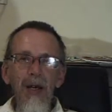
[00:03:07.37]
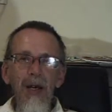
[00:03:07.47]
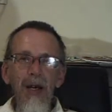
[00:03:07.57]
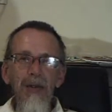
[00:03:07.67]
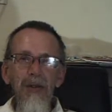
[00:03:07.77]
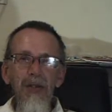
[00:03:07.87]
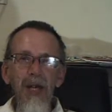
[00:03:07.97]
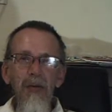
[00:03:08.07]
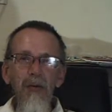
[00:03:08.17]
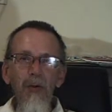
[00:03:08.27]
at the
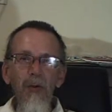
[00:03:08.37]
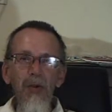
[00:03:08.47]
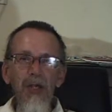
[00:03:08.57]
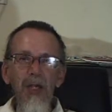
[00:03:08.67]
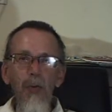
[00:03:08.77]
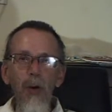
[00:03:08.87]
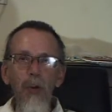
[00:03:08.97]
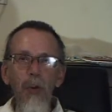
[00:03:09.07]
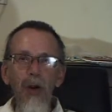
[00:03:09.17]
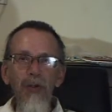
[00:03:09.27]
time, of course, it did what we
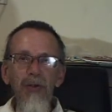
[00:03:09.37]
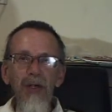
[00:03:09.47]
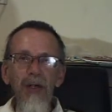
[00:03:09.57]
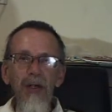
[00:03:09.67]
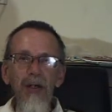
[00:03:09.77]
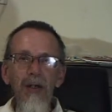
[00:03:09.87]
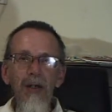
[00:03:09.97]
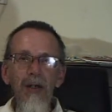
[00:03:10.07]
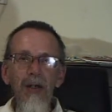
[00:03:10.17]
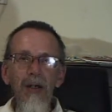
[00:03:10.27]
wanted,
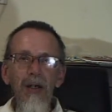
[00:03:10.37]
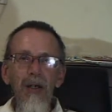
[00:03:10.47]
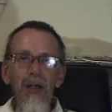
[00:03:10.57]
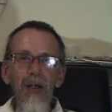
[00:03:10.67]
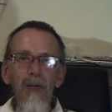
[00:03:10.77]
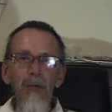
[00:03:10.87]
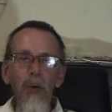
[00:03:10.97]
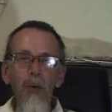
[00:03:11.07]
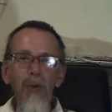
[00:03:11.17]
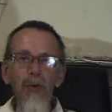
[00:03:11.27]
but
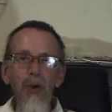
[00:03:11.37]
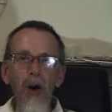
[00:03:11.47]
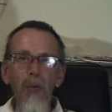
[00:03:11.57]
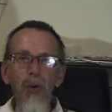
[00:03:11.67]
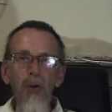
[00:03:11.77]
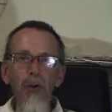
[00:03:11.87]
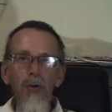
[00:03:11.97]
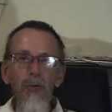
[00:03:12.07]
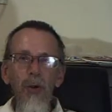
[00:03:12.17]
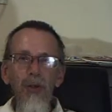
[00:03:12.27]
we soon got bored
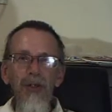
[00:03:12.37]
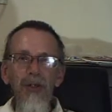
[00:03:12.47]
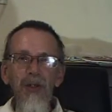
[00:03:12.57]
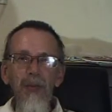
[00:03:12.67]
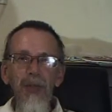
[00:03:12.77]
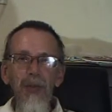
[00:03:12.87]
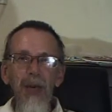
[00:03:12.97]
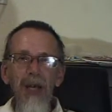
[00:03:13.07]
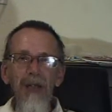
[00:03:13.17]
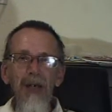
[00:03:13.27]
and wanted something
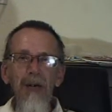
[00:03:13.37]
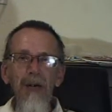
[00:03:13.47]
better.